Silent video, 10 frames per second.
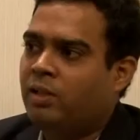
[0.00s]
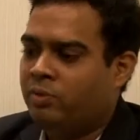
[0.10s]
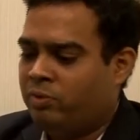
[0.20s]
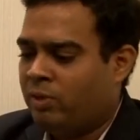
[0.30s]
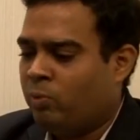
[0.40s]

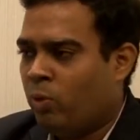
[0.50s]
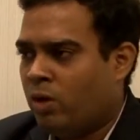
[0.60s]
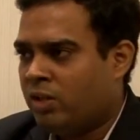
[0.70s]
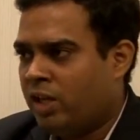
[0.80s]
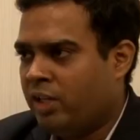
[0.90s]
From
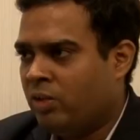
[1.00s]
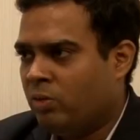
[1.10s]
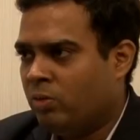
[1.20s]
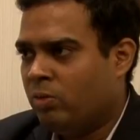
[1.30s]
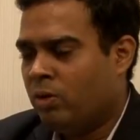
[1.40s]
what I
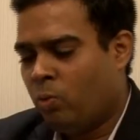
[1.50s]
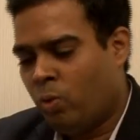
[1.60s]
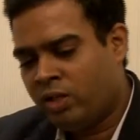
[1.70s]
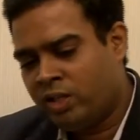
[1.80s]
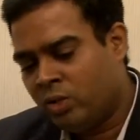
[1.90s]
know,
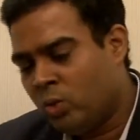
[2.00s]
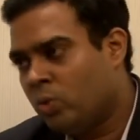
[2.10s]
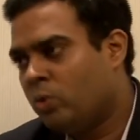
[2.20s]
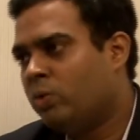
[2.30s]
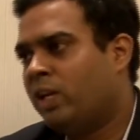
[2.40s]
what I
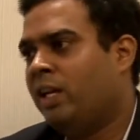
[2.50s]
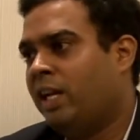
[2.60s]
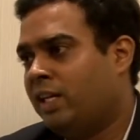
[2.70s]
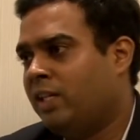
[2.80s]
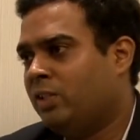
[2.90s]
don't know can
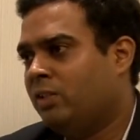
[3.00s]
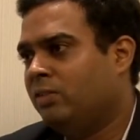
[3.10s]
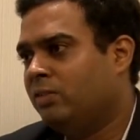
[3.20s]
attach.